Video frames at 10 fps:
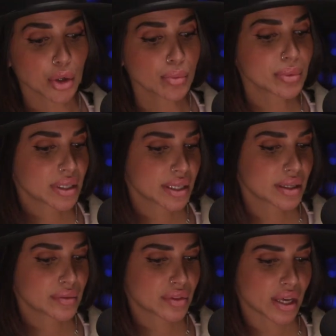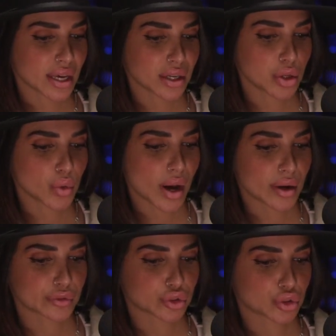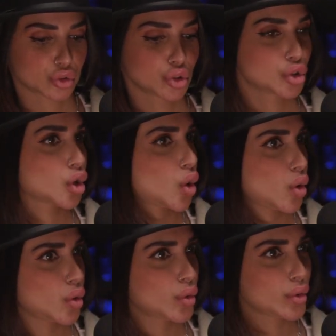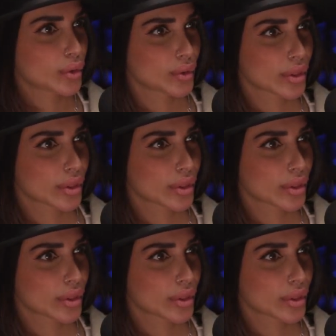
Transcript: don't believe that you have to know